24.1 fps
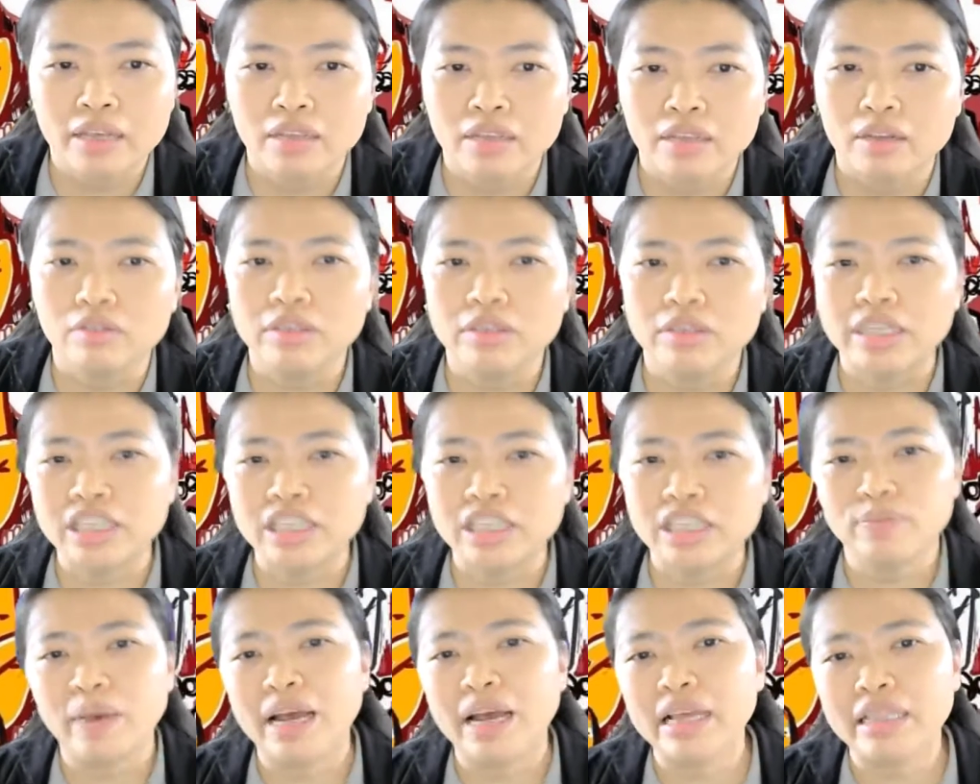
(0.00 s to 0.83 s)
So
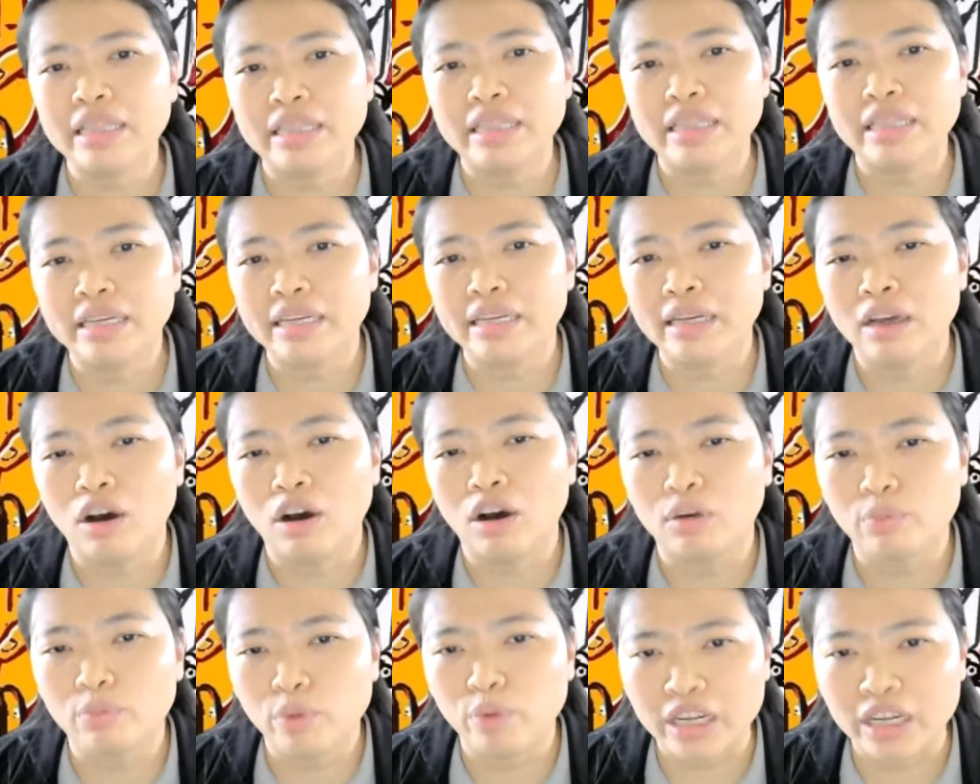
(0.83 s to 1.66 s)
despite the
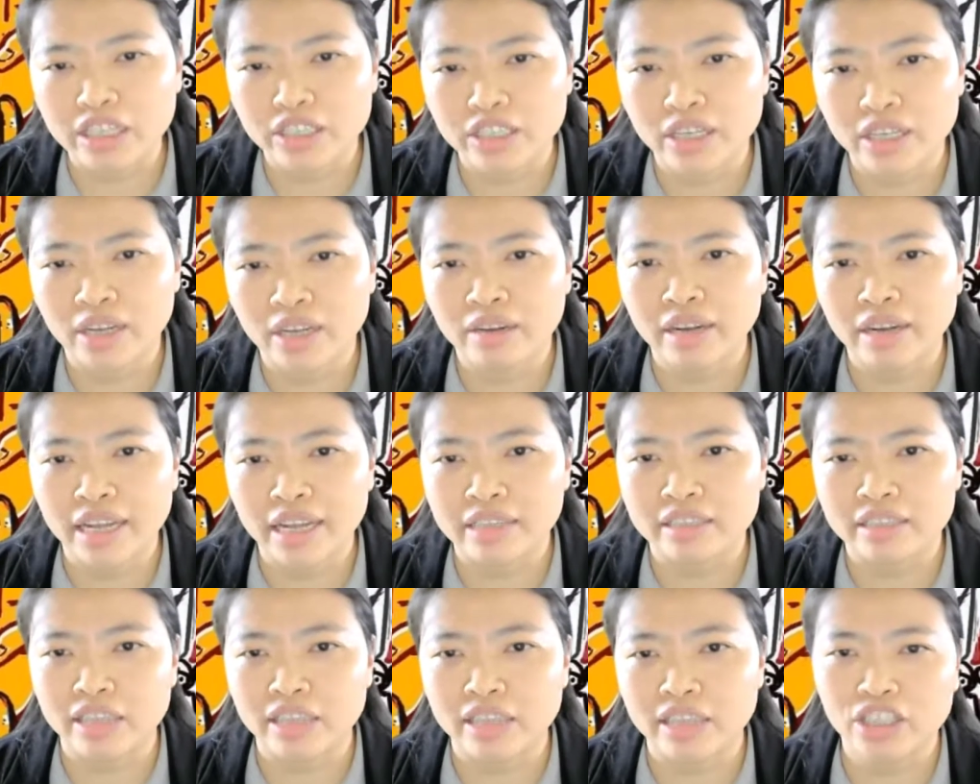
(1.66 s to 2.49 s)
oppression
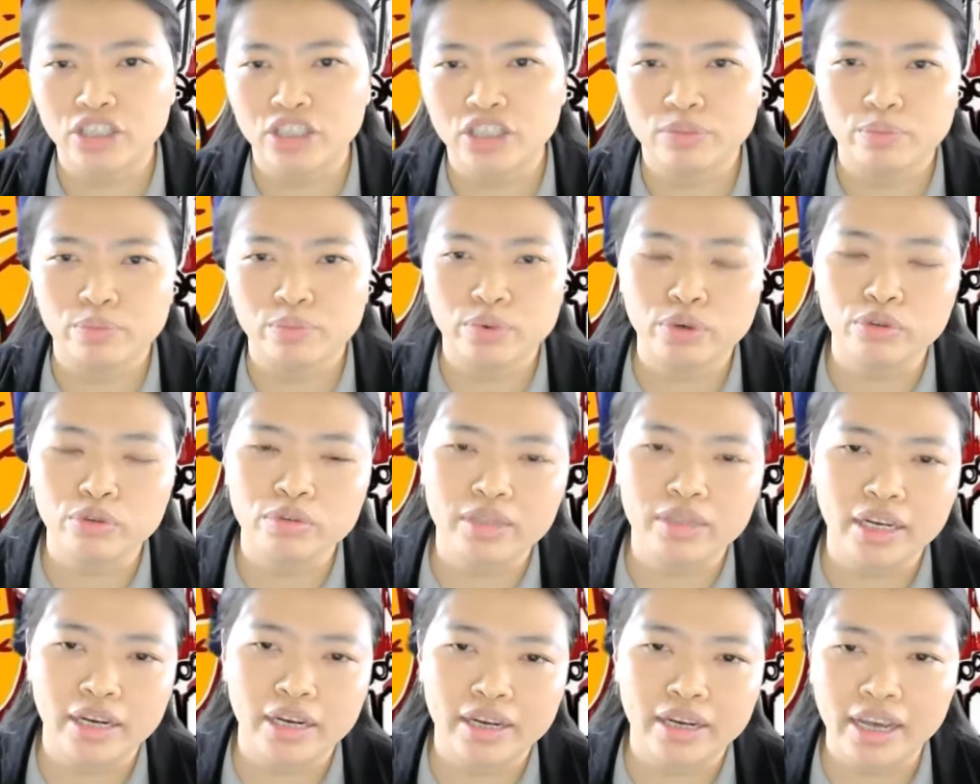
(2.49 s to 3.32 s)
and such
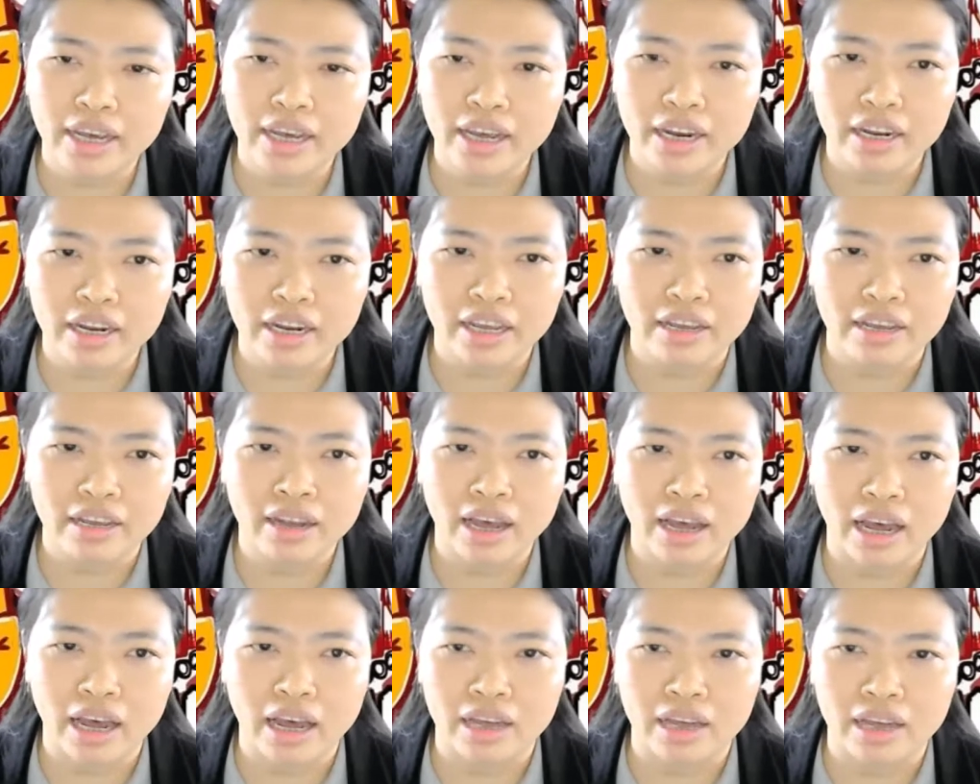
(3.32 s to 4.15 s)
brutal
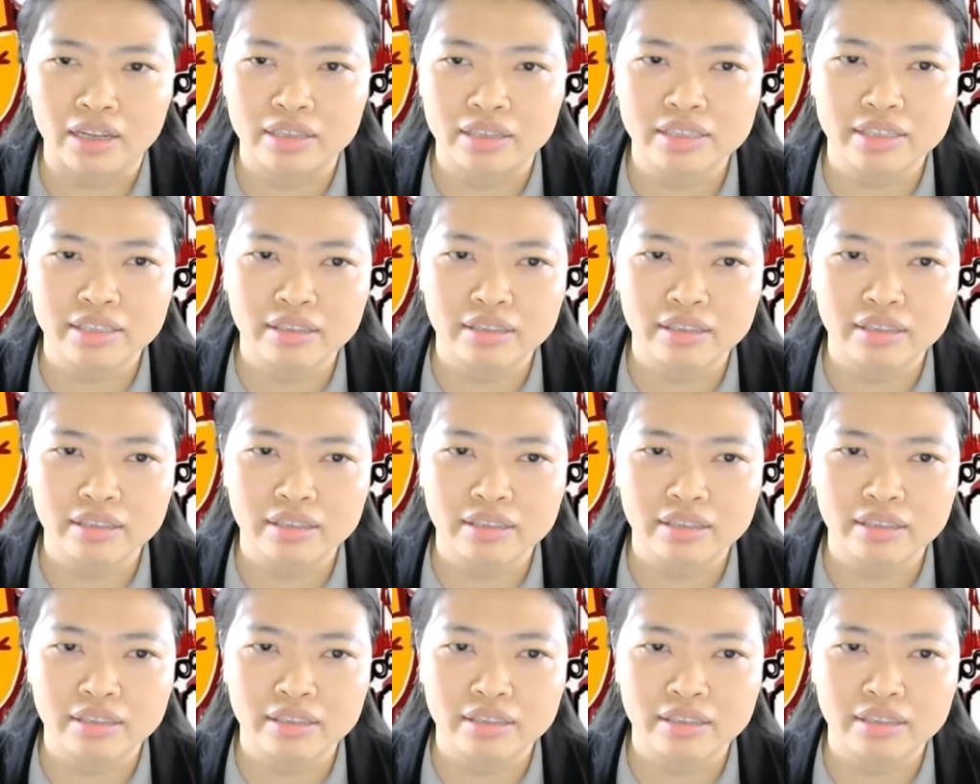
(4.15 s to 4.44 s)
killing are